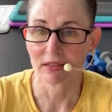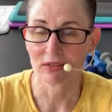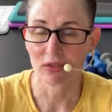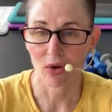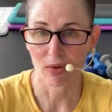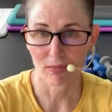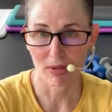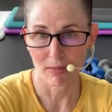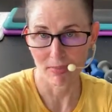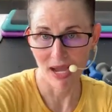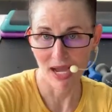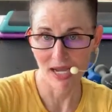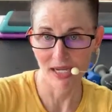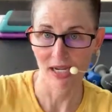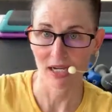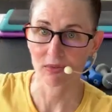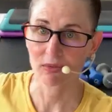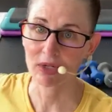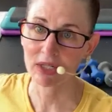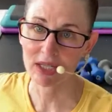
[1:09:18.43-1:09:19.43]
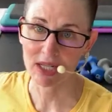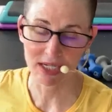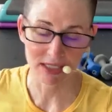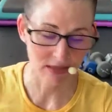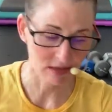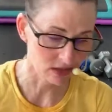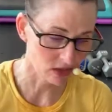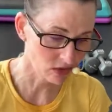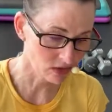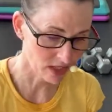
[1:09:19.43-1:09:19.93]
So on my back, I
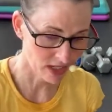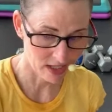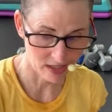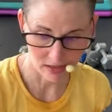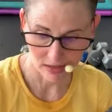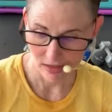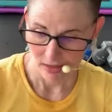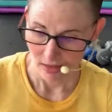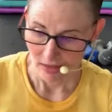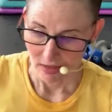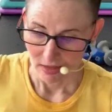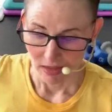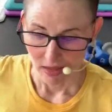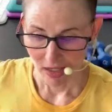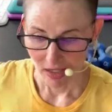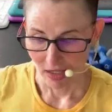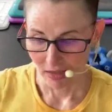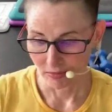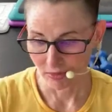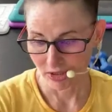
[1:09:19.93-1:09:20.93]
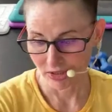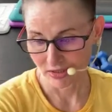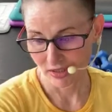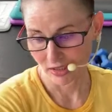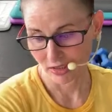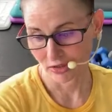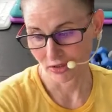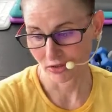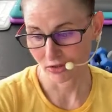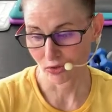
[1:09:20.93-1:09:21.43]
realized, okay, I'm just
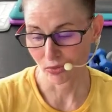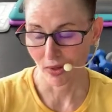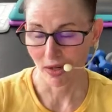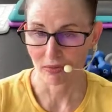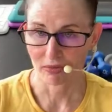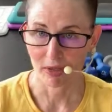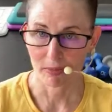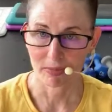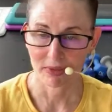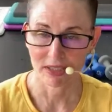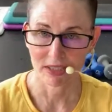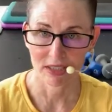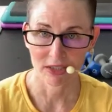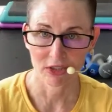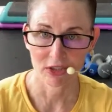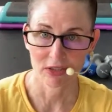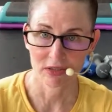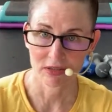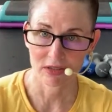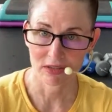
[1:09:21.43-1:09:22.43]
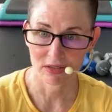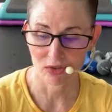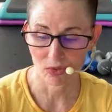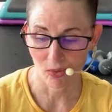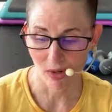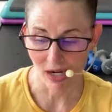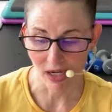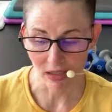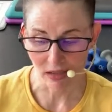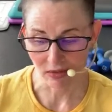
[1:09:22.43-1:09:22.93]
going to do twelve repetitions at
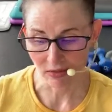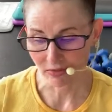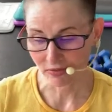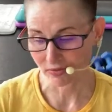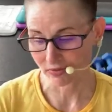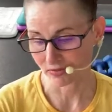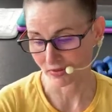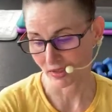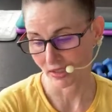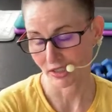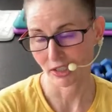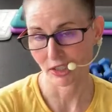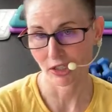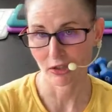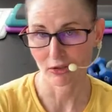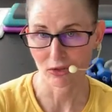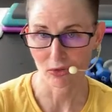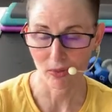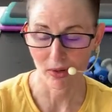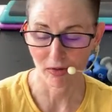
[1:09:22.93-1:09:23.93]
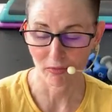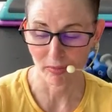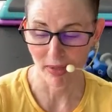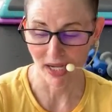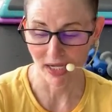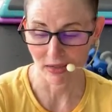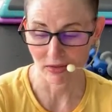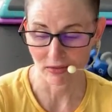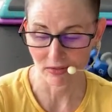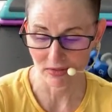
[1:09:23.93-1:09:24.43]
twelve, you know, twelve
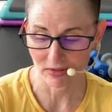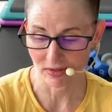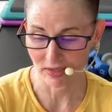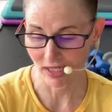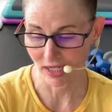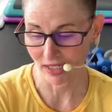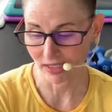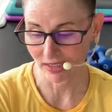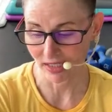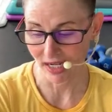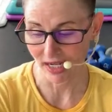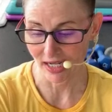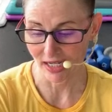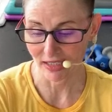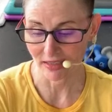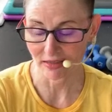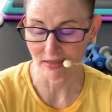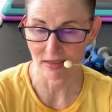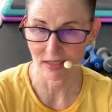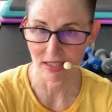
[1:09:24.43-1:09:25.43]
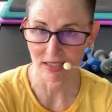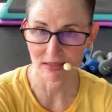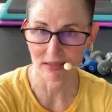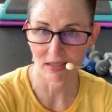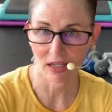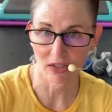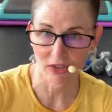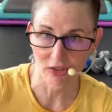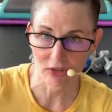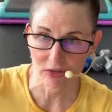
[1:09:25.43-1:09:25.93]
pounds, ten, eight, six.
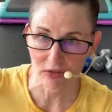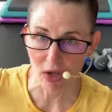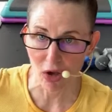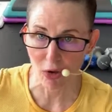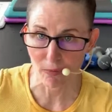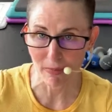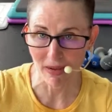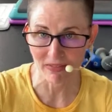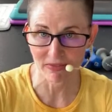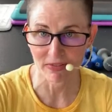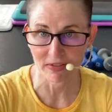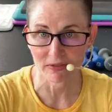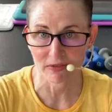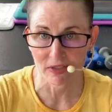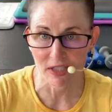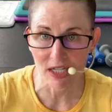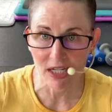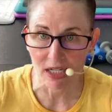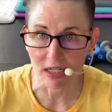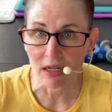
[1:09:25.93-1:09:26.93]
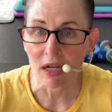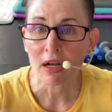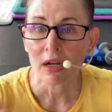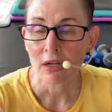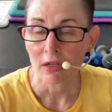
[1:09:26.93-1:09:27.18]
I'll use all my fifteen.